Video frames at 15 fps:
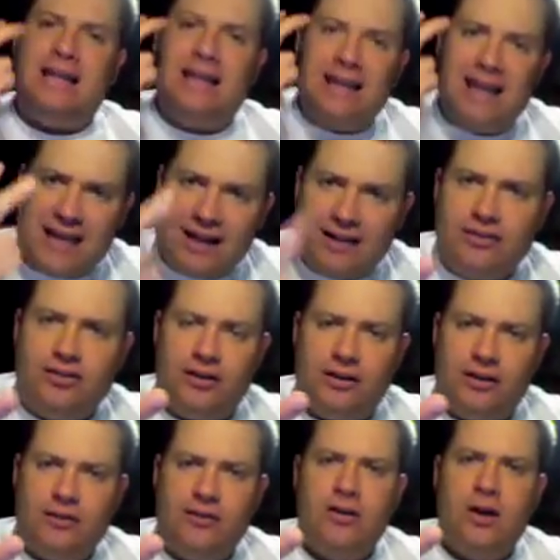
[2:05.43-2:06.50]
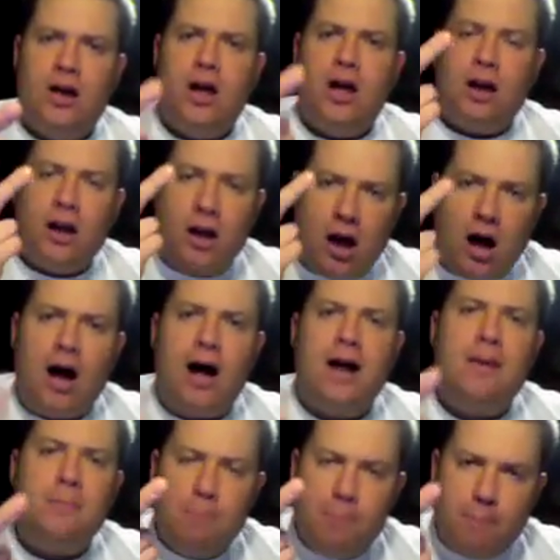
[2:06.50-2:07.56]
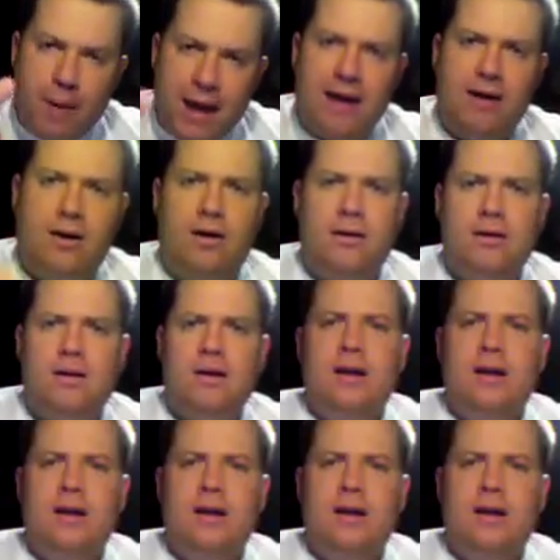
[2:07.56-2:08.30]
lenses got better.